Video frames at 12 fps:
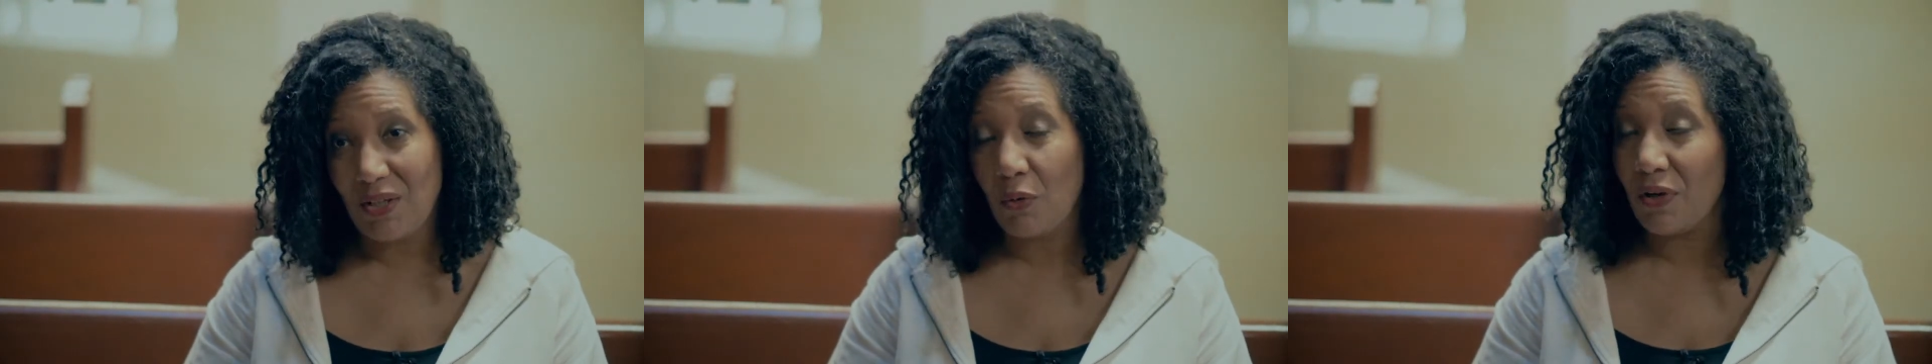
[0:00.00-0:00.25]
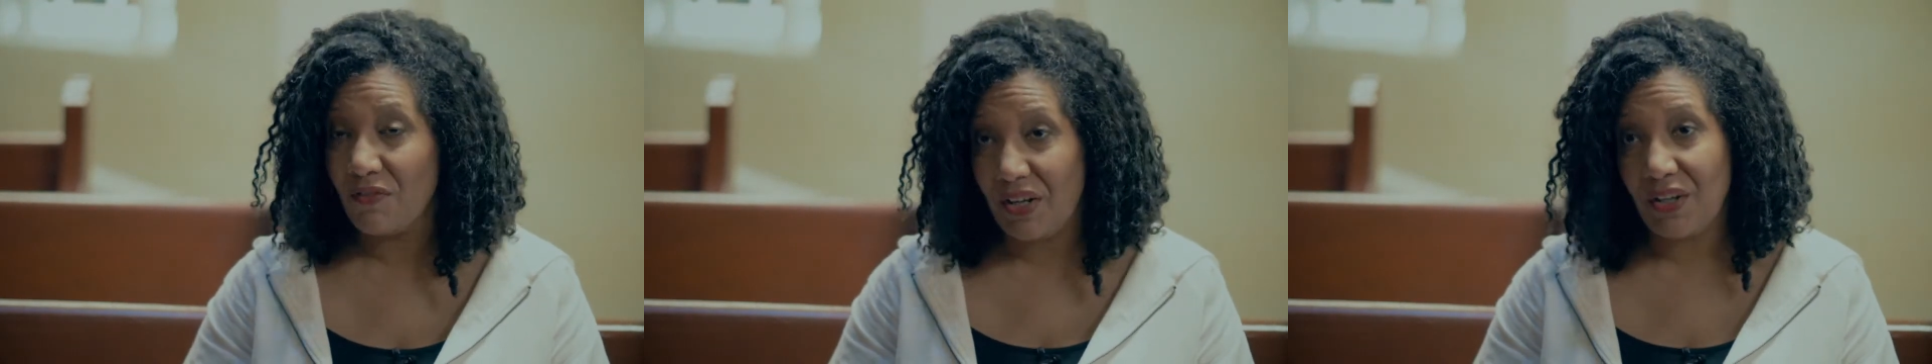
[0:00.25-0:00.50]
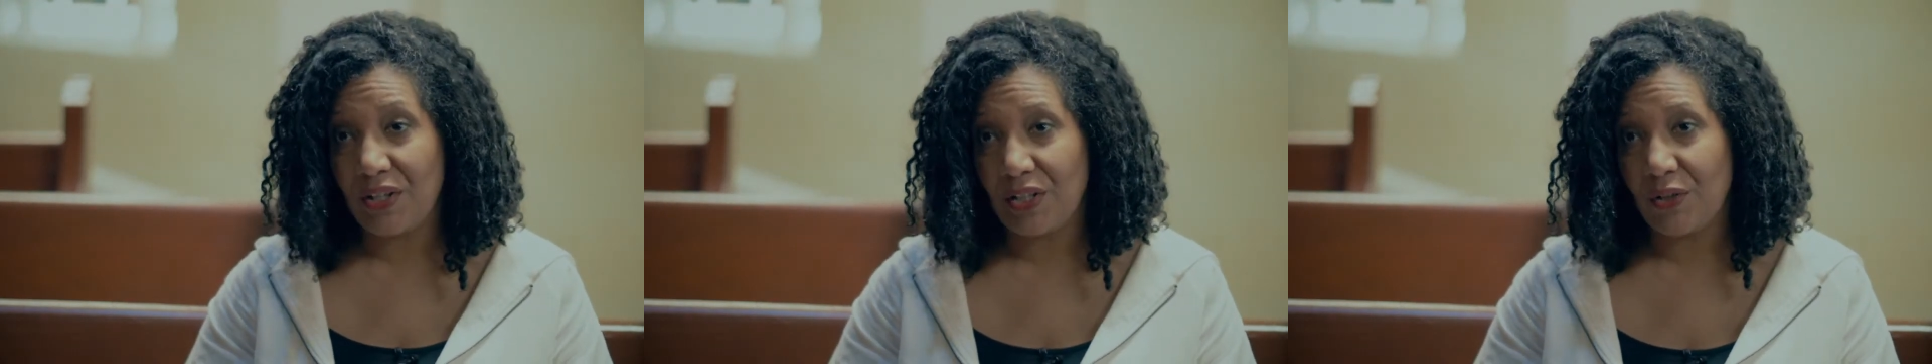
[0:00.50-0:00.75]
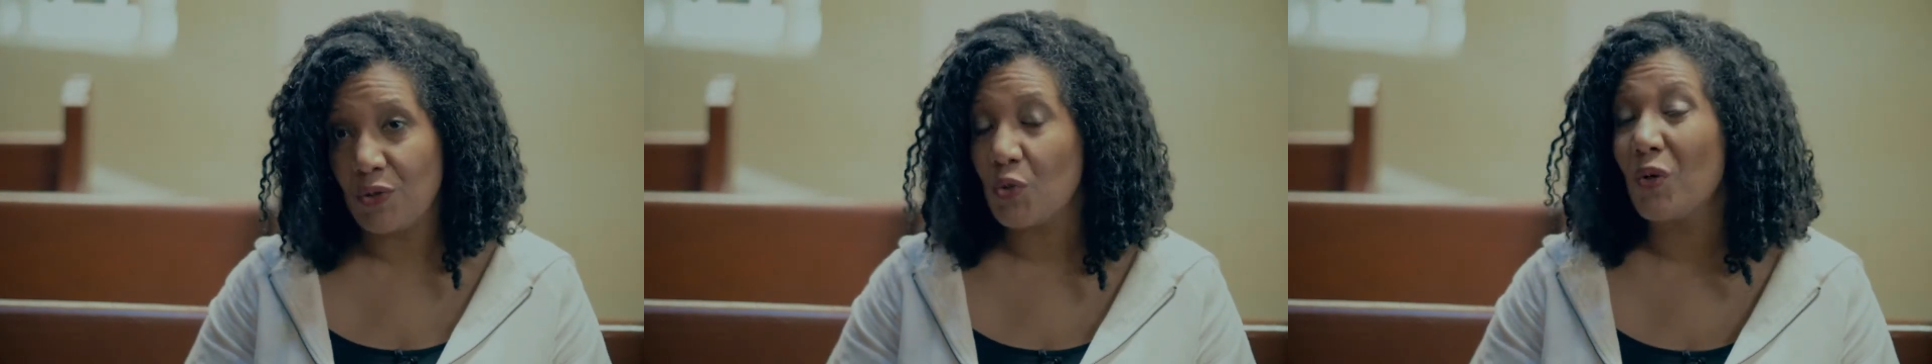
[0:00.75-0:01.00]
Or very
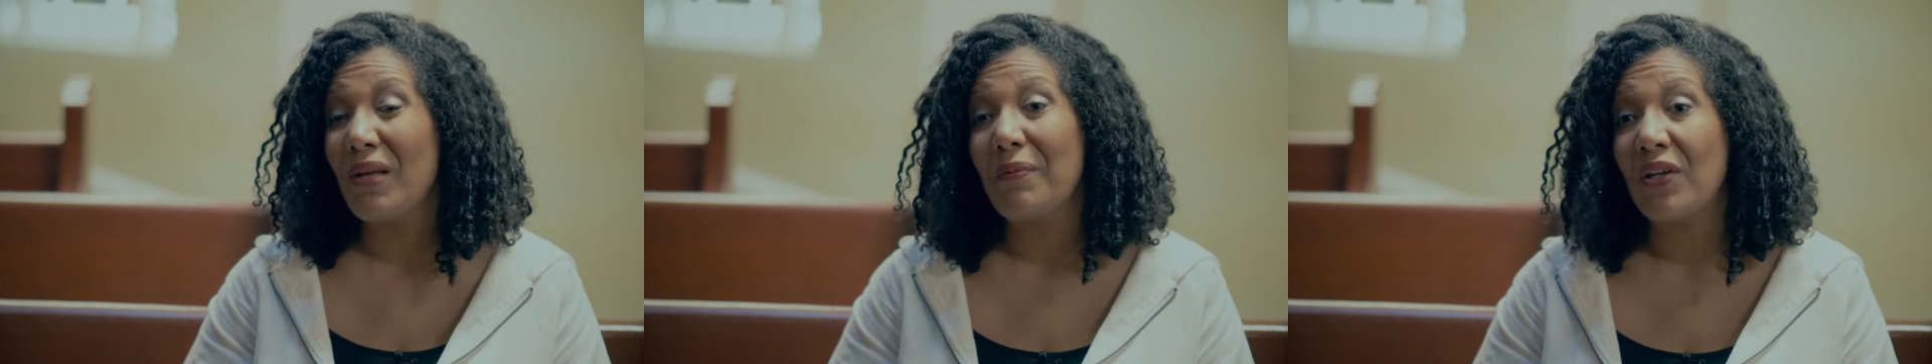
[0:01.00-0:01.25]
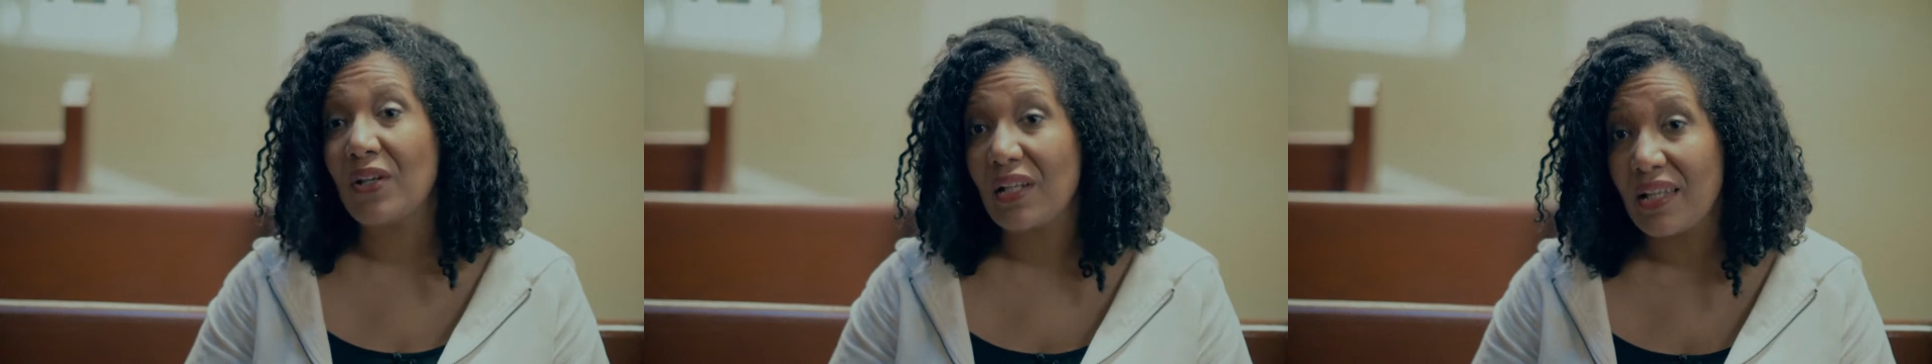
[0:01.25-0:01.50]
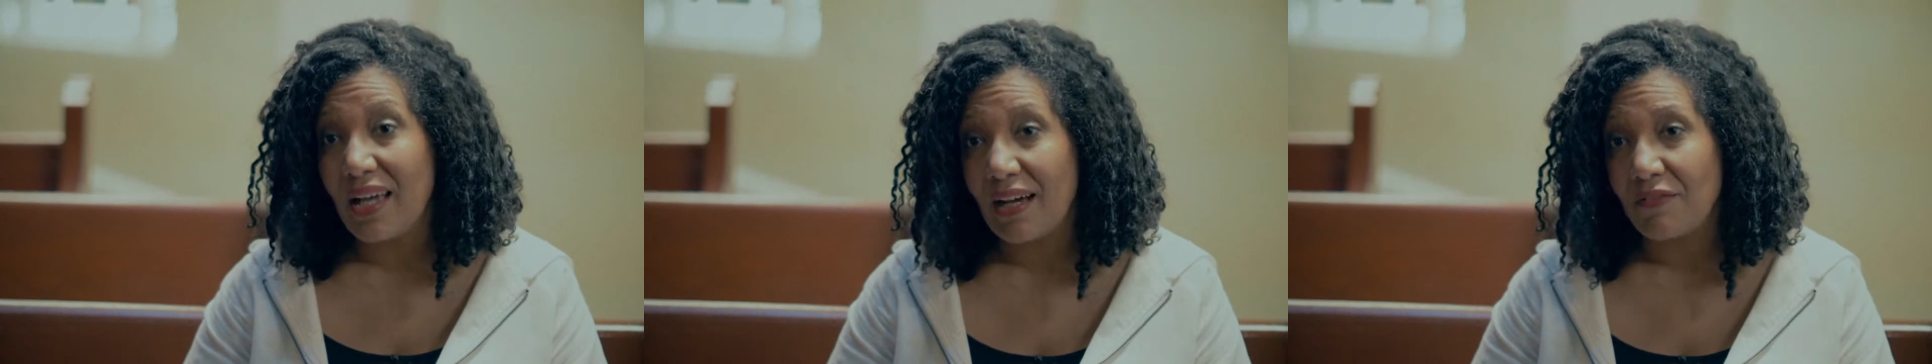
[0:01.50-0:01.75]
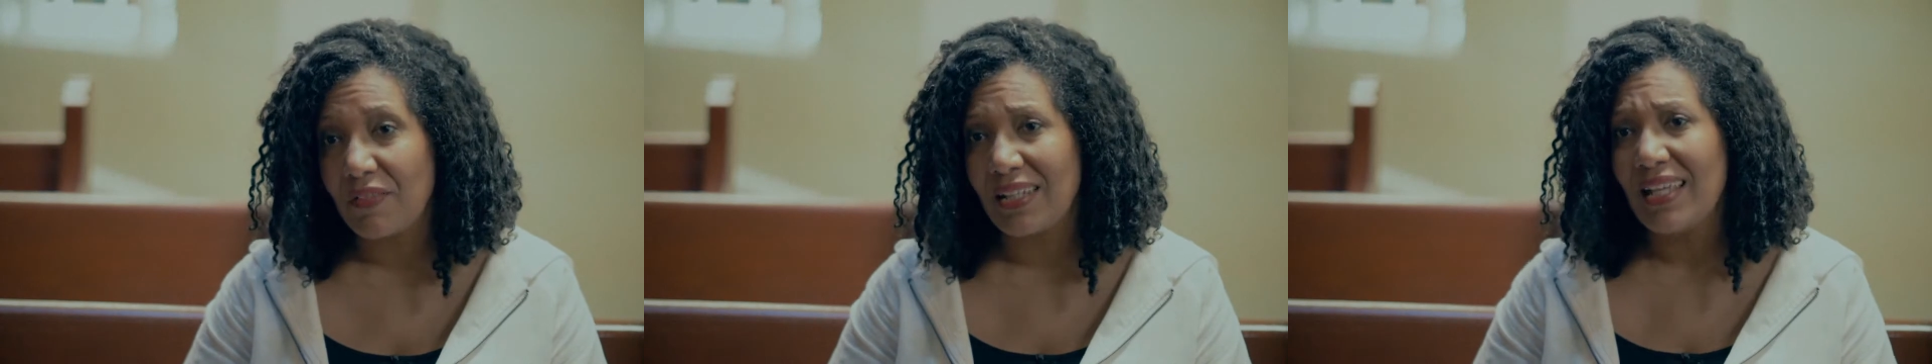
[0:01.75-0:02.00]
good news, or maybe good
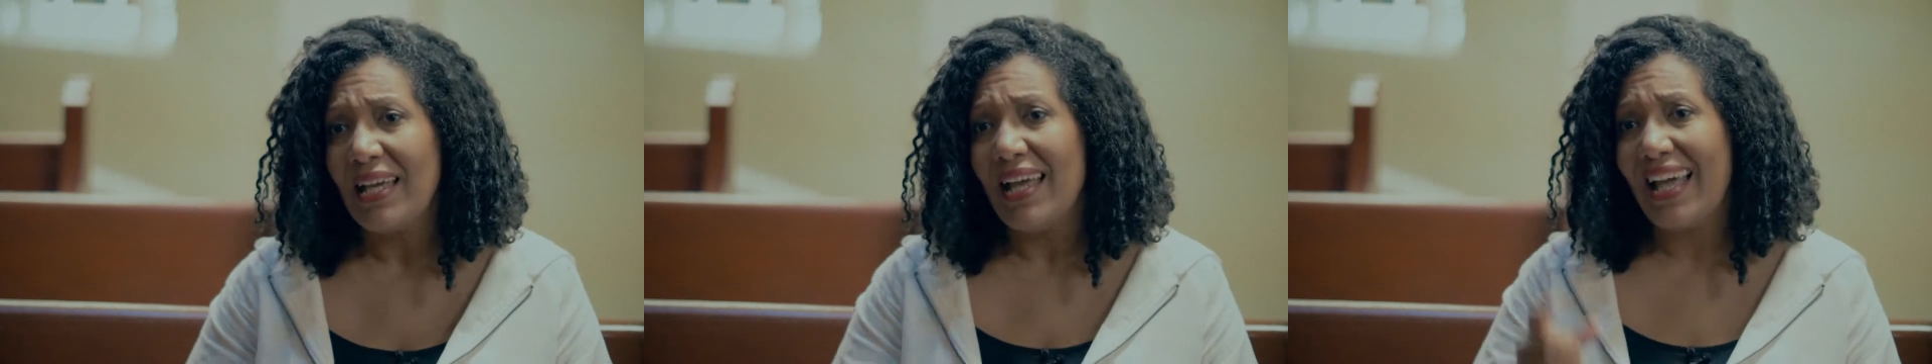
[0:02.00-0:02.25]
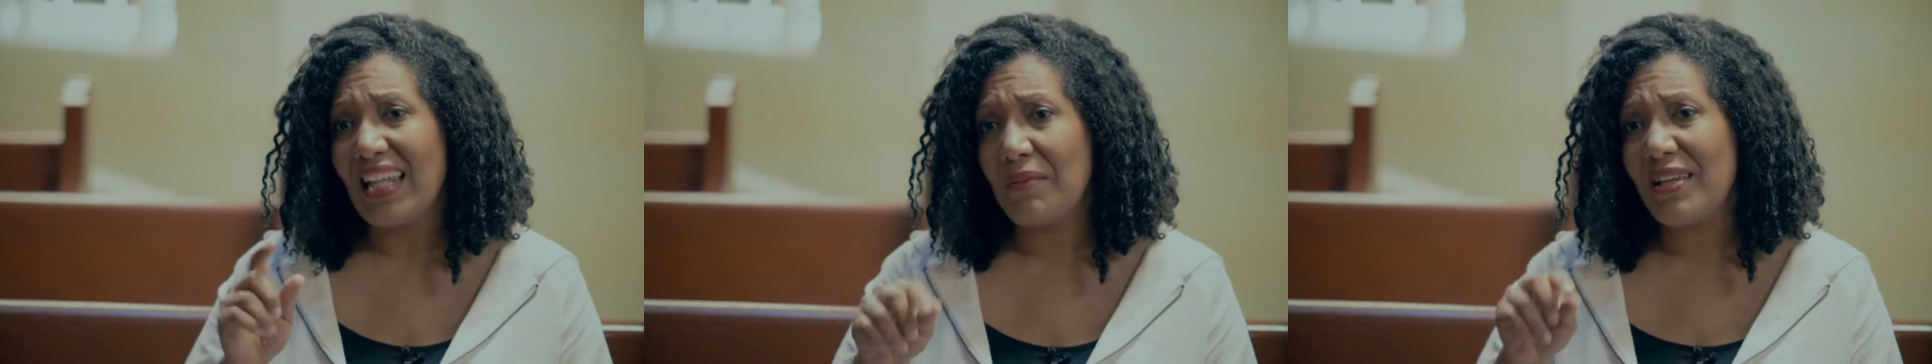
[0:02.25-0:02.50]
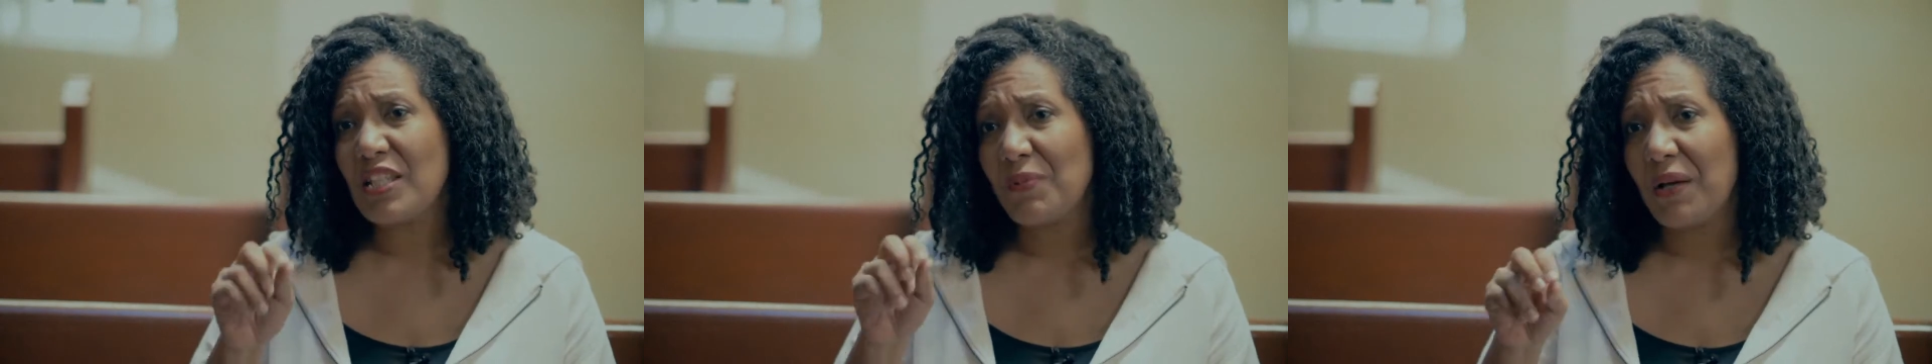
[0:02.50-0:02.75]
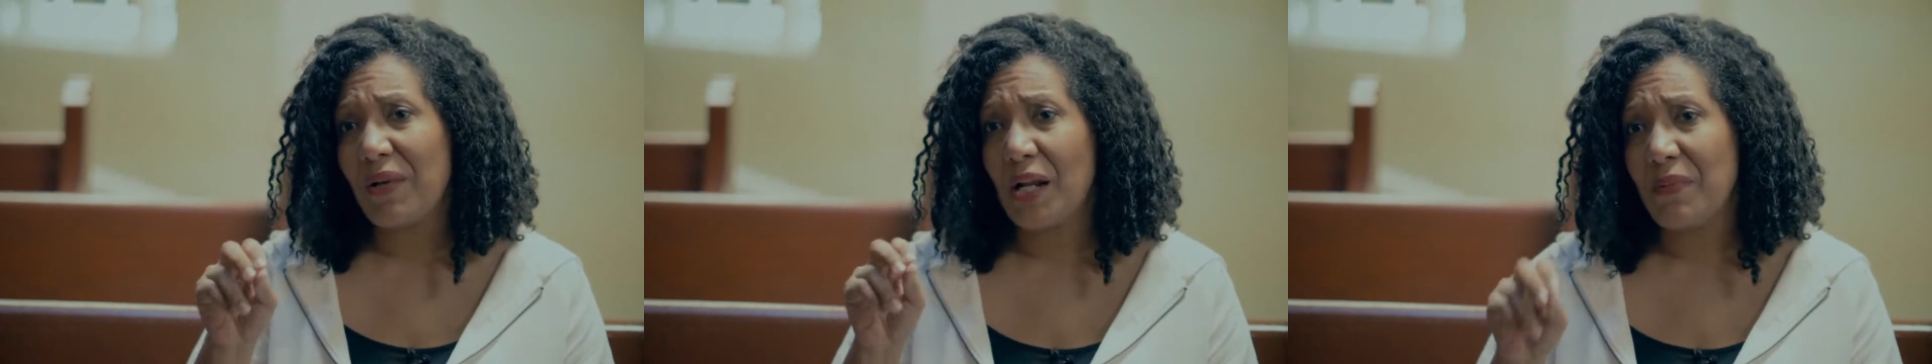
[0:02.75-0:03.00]
enough. And let me
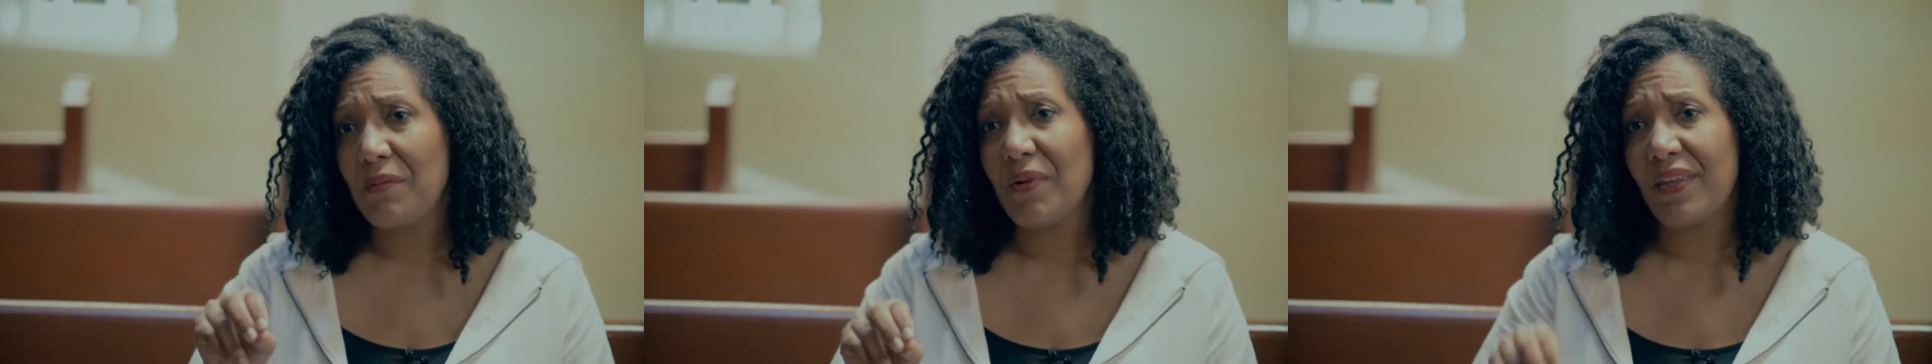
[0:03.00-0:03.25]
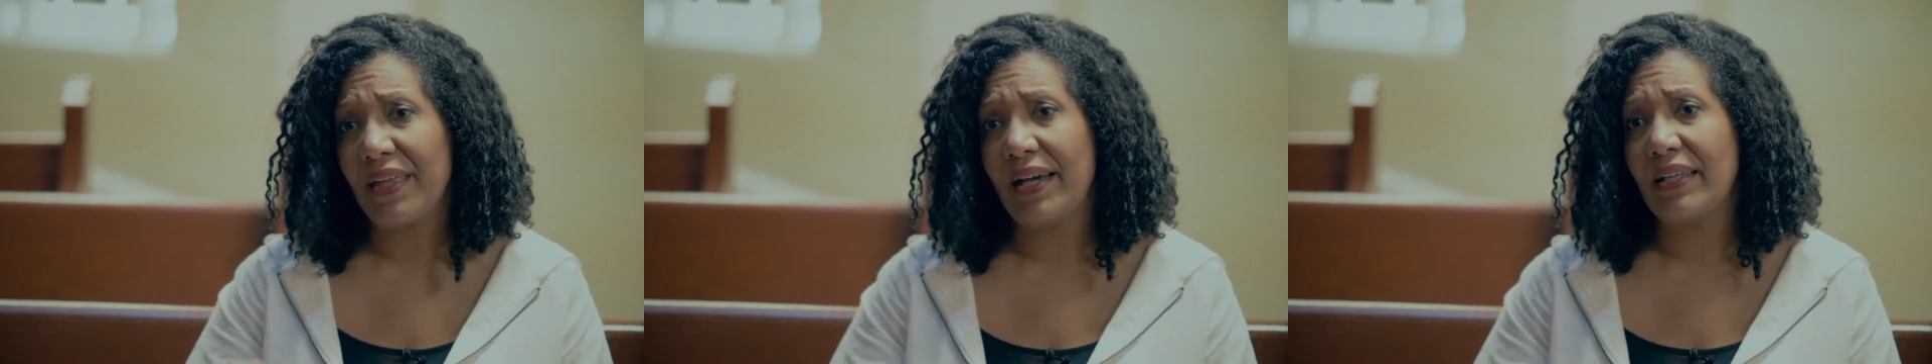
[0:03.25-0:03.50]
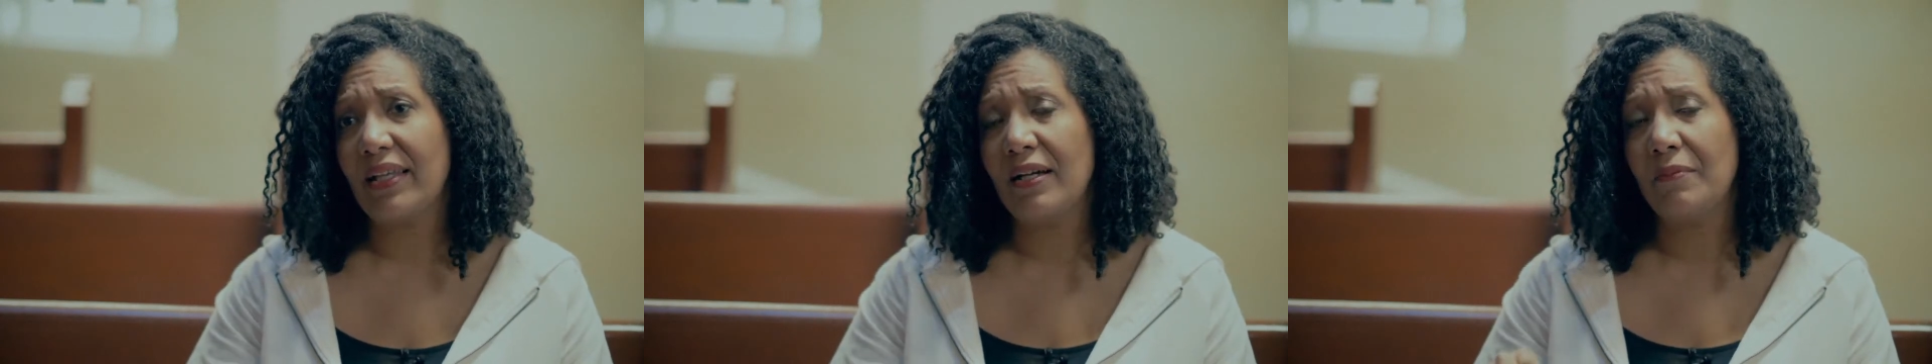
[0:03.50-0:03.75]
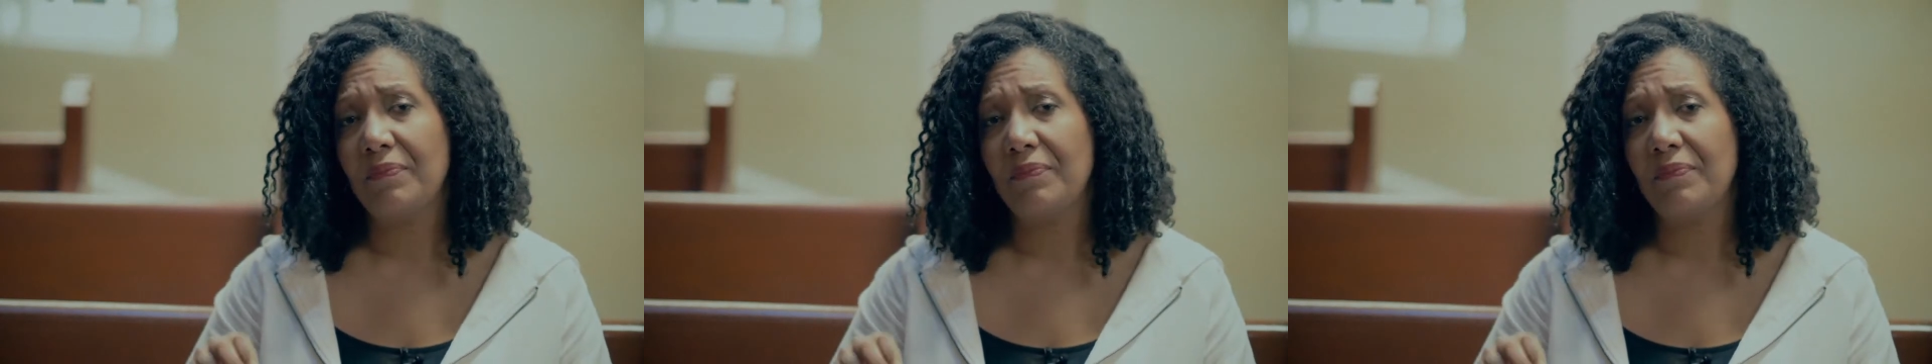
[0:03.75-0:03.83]
explain what I mean by that.